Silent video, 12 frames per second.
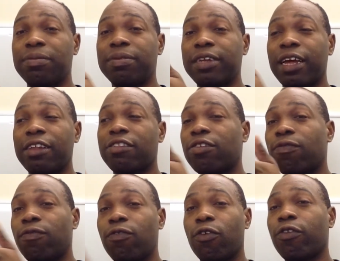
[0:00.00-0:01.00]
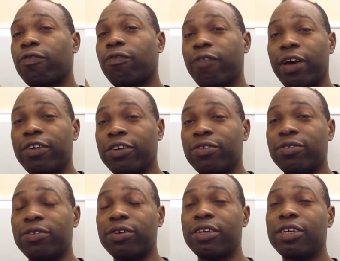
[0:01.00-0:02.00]
but that is the fourth value
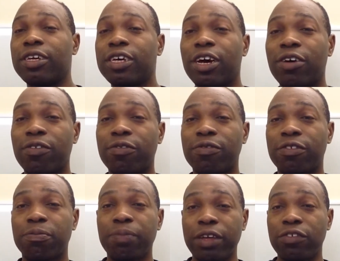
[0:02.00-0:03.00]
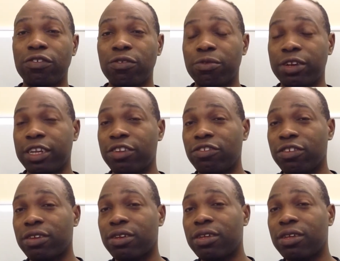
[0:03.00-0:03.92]
of spatial retention,